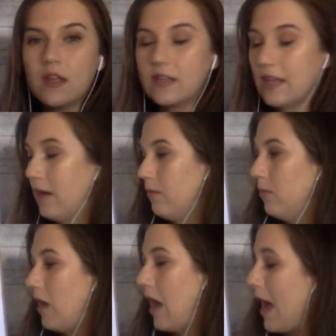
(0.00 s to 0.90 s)
Now,
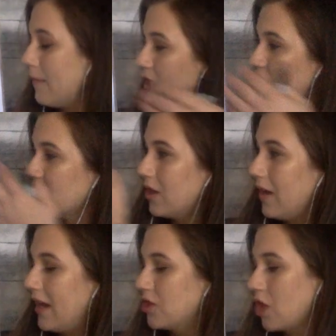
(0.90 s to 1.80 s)
I'm going to show you
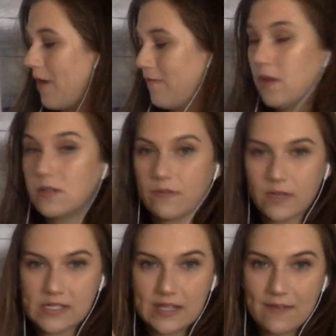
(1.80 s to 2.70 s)
how to draw a few
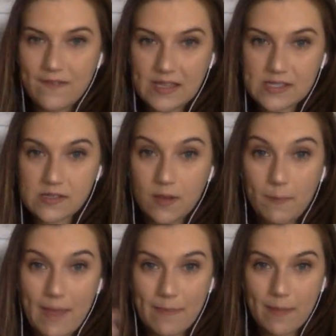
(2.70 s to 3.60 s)
different silly faces on
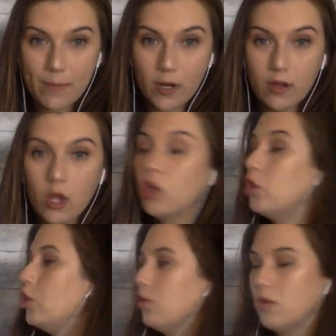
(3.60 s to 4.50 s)
my paper.
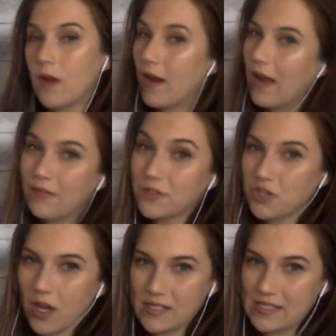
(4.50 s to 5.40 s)
You do not have to
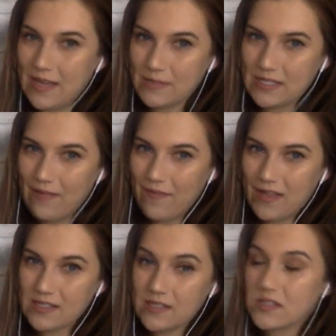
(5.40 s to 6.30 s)
draw the same silly
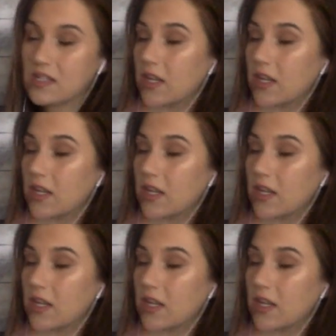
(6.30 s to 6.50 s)
faces.